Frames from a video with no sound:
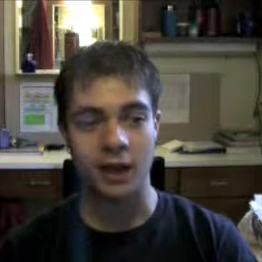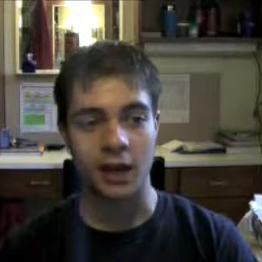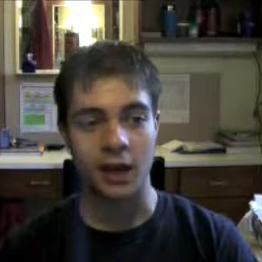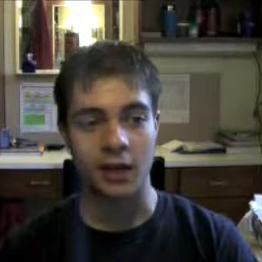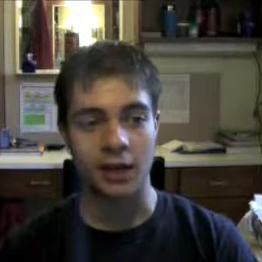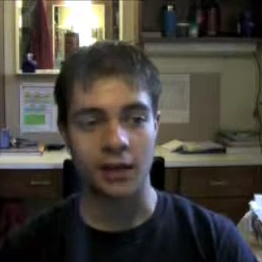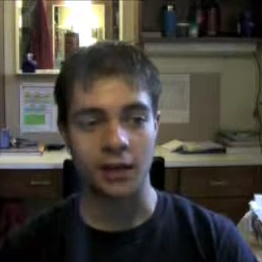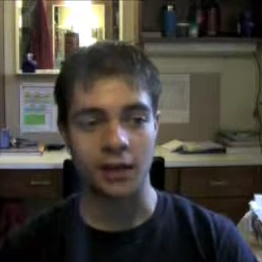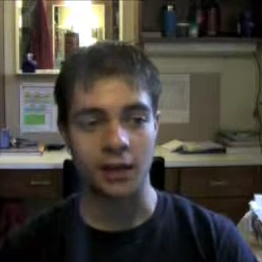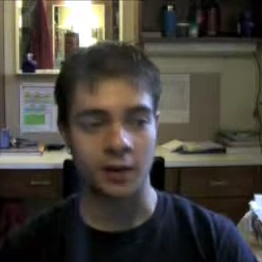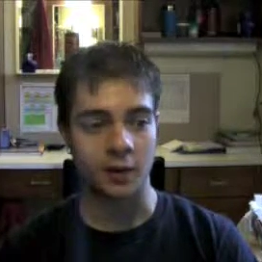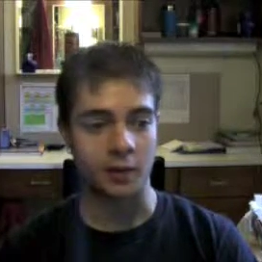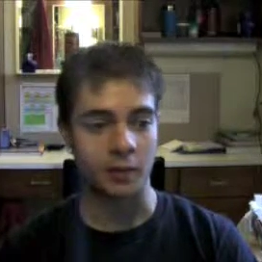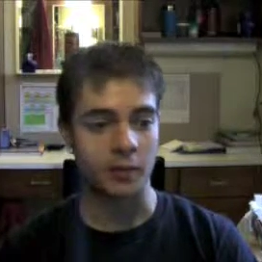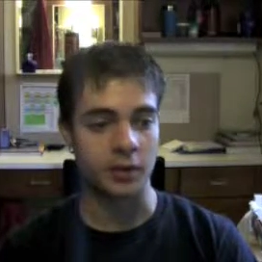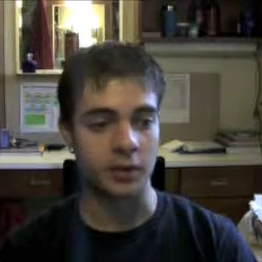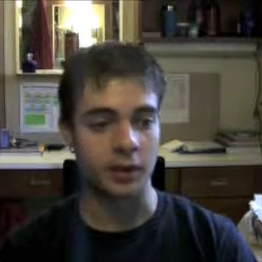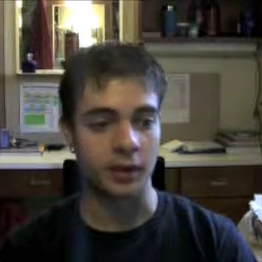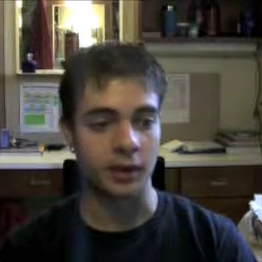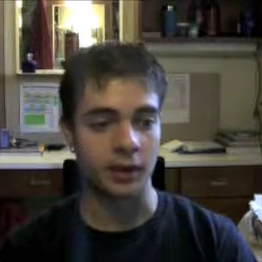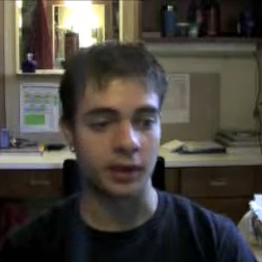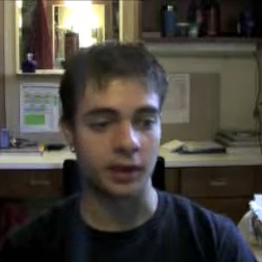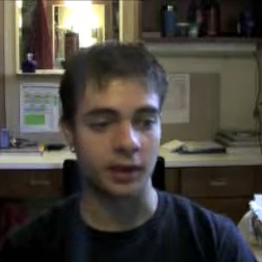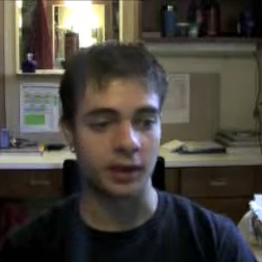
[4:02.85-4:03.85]
and ended up
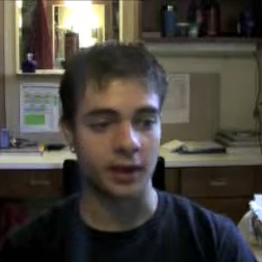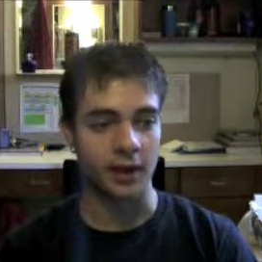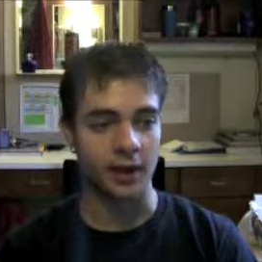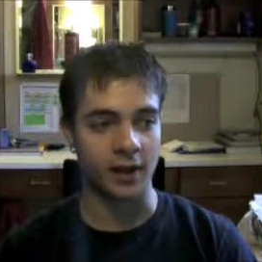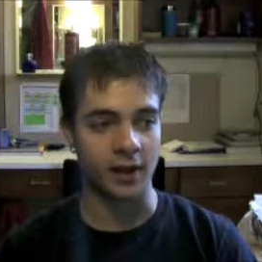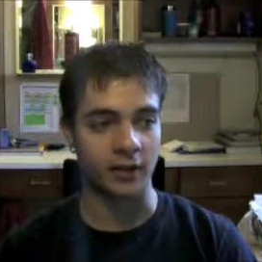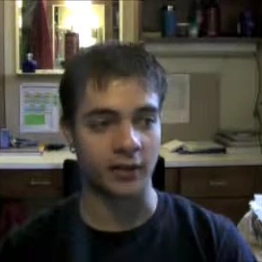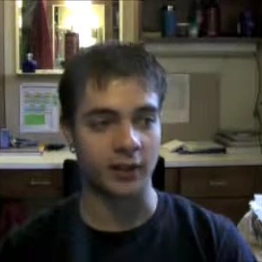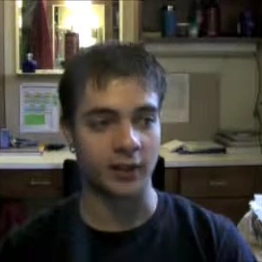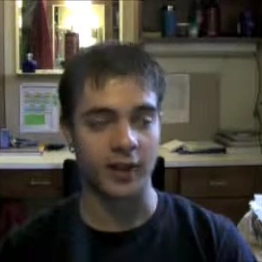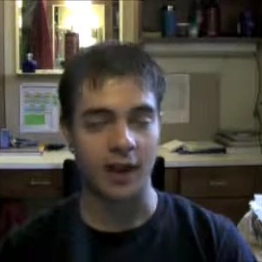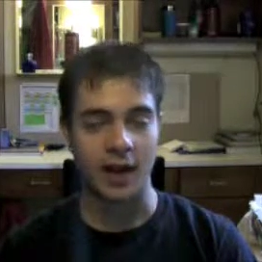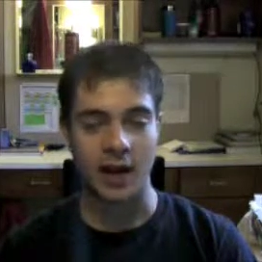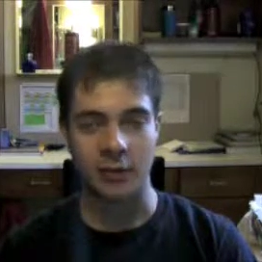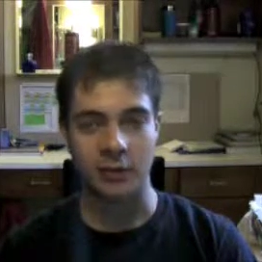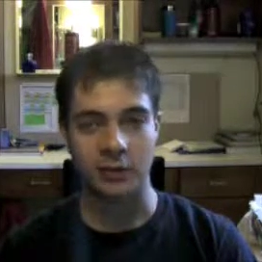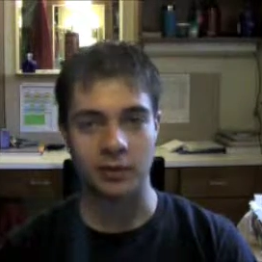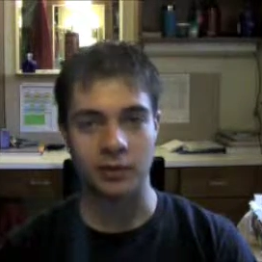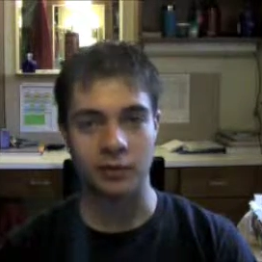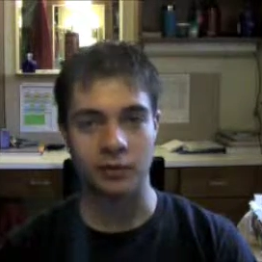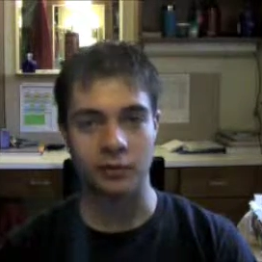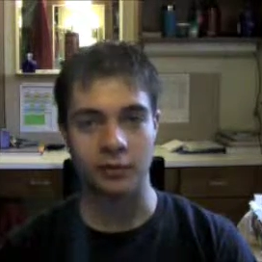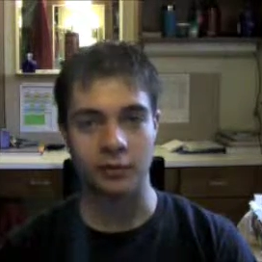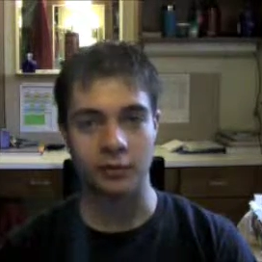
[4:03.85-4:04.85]
being held
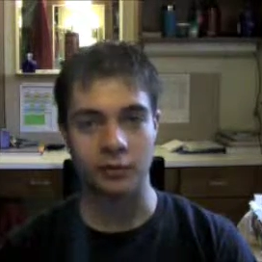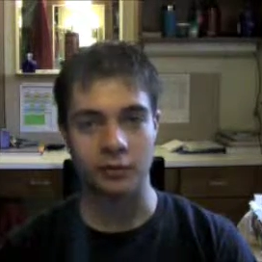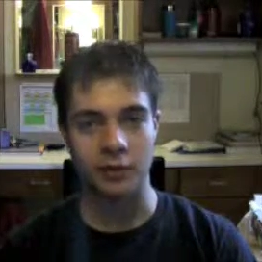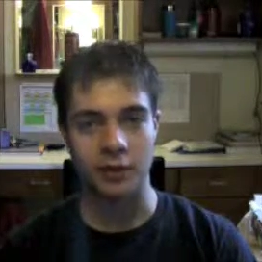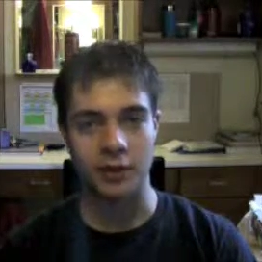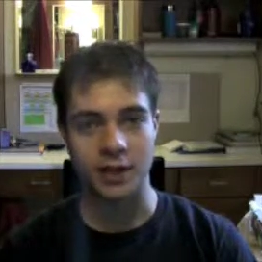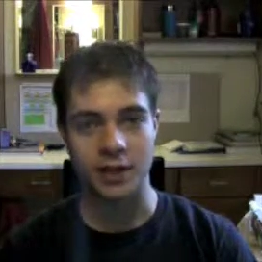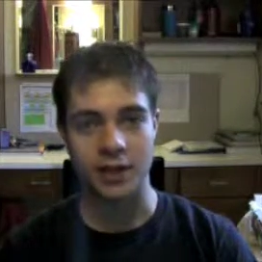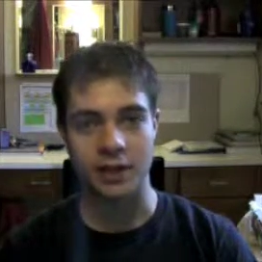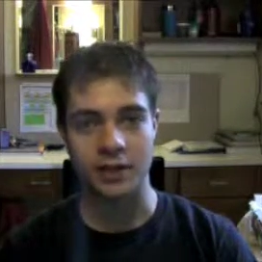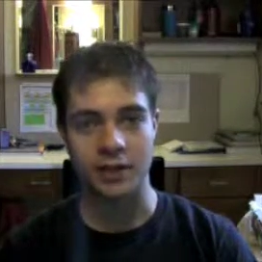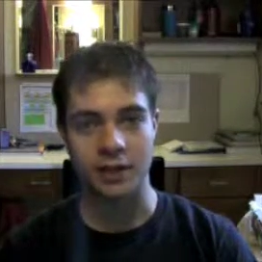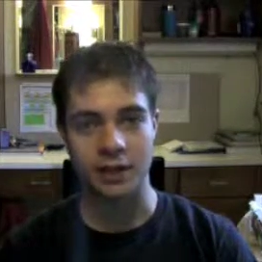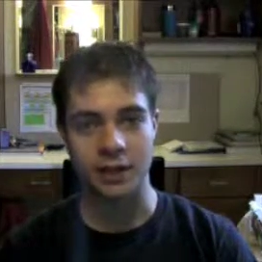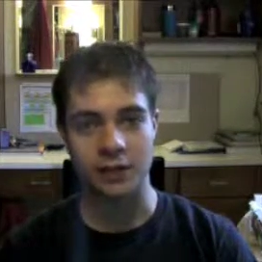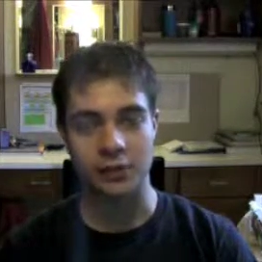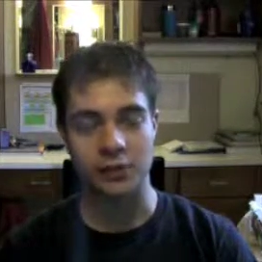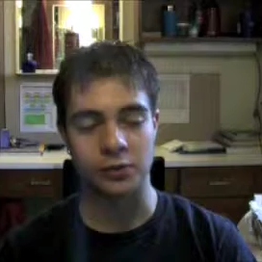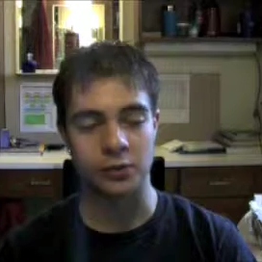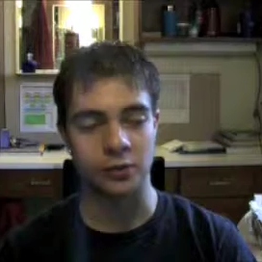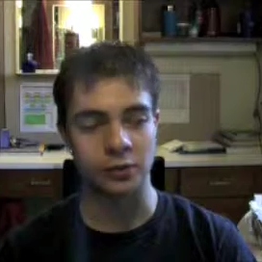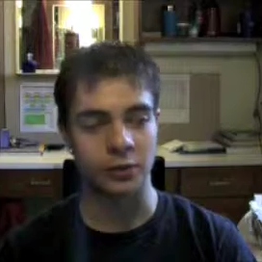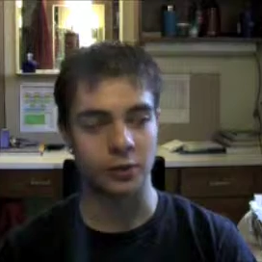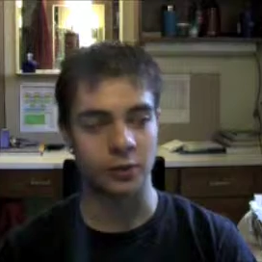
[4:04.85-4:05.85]
captive for 10
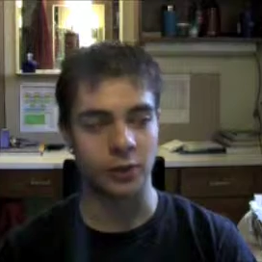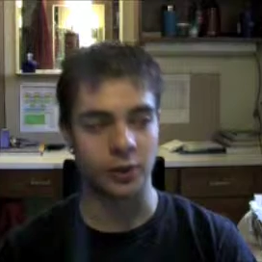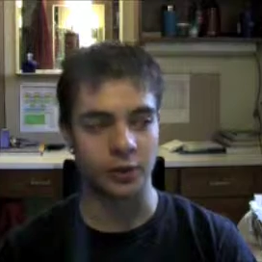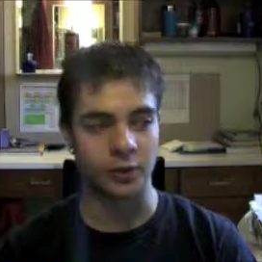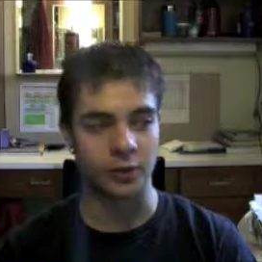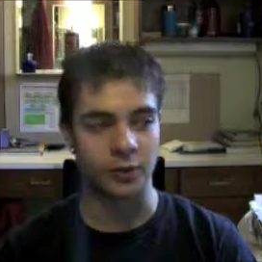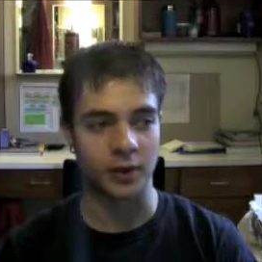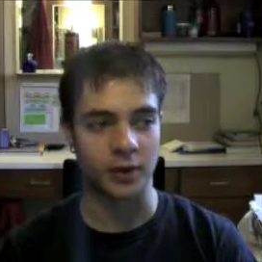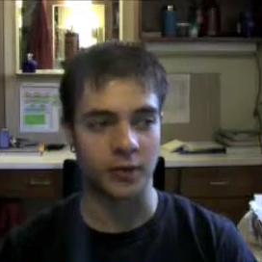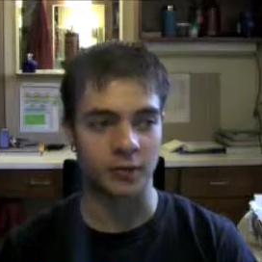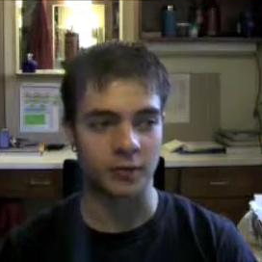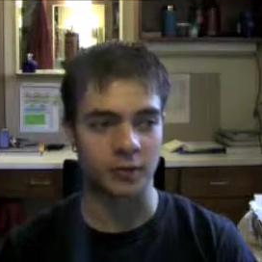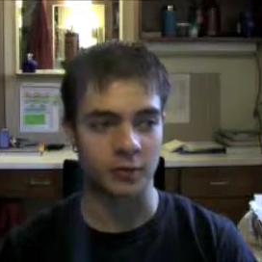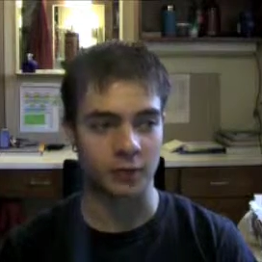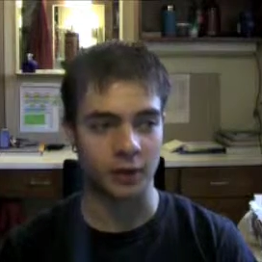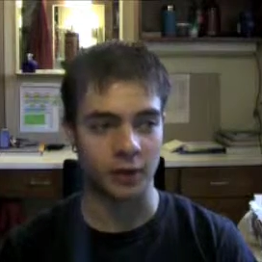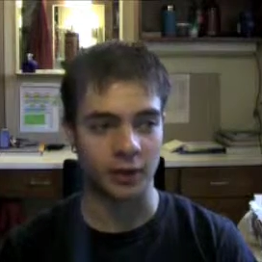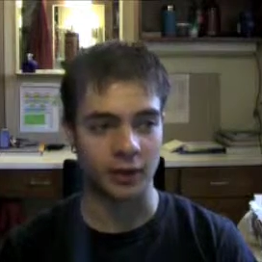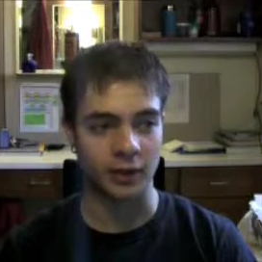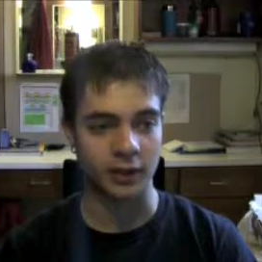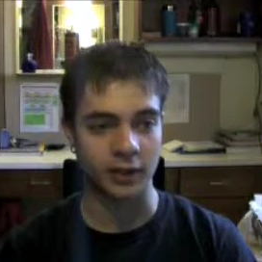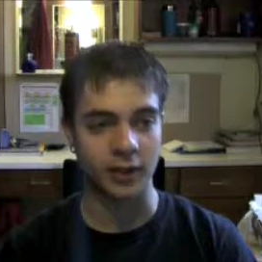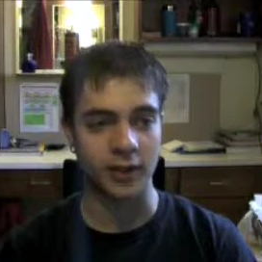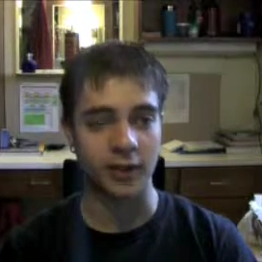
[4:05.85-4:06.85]
days while his wife was
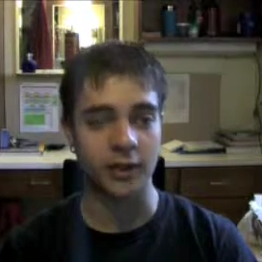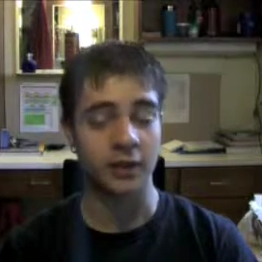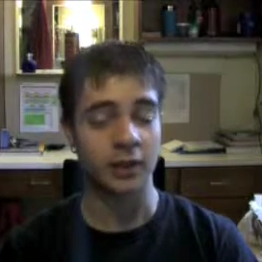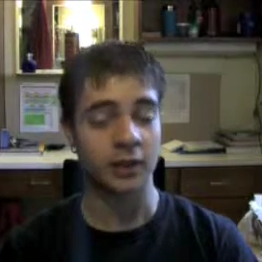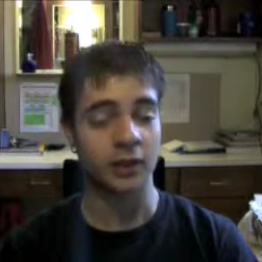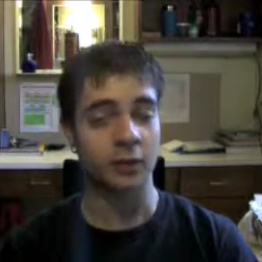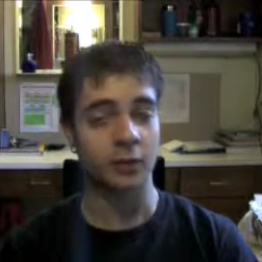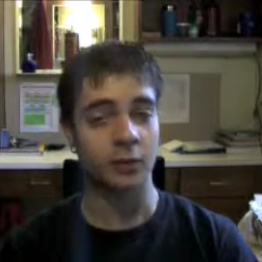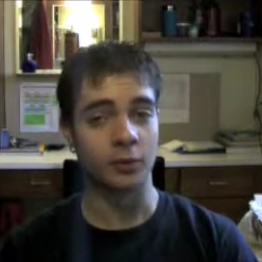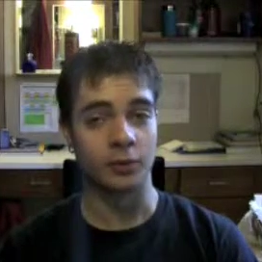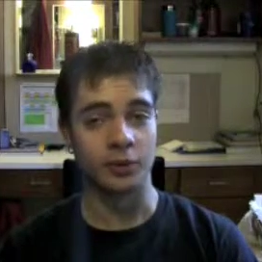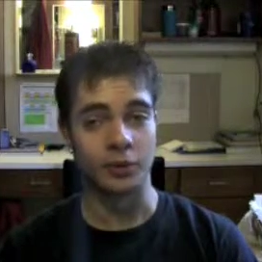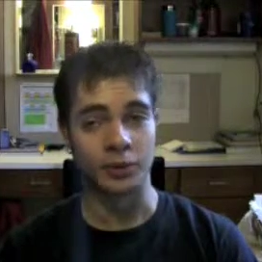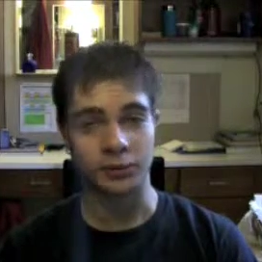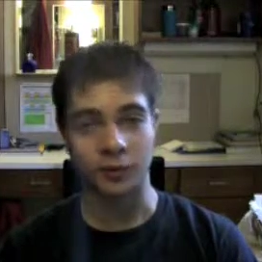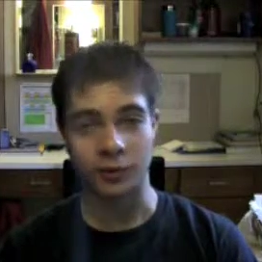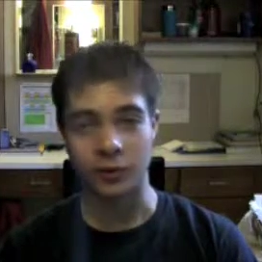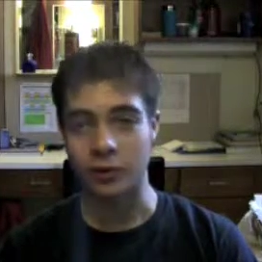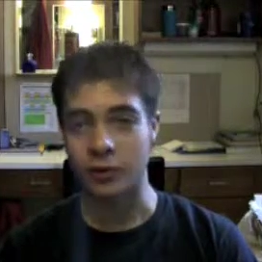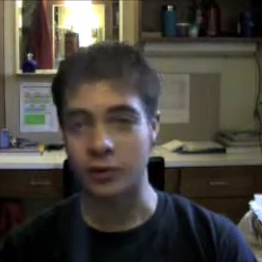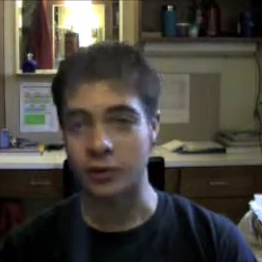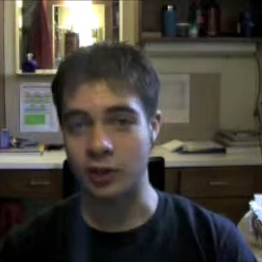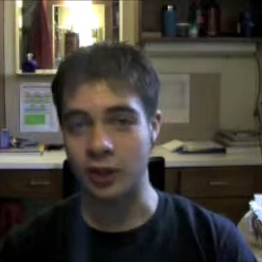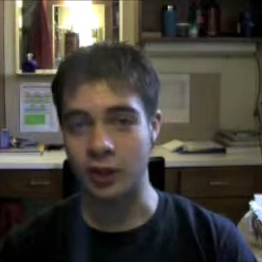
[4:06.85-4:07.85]
pregnant with his
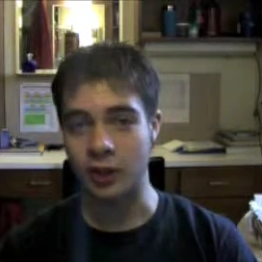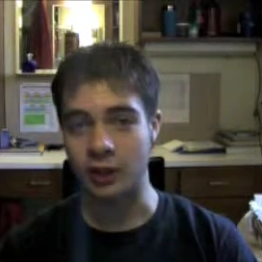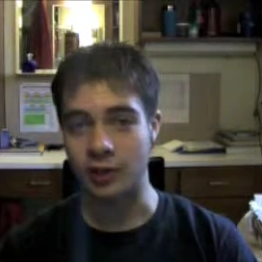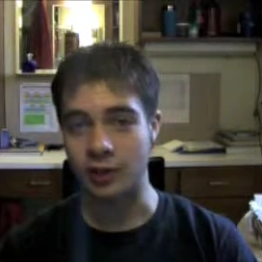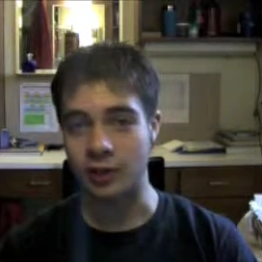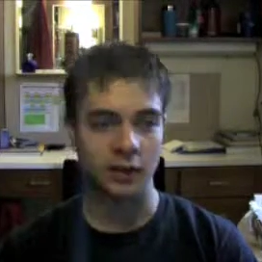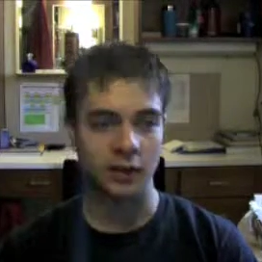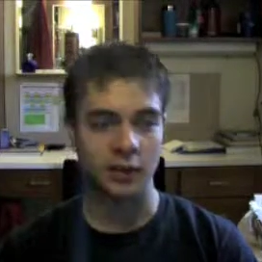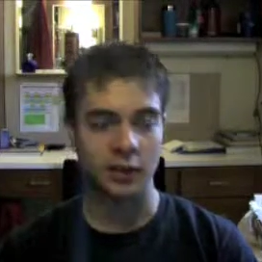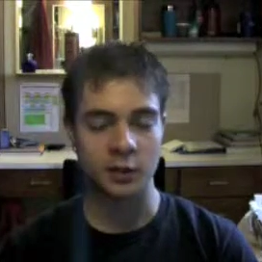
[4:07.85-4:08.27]
first child.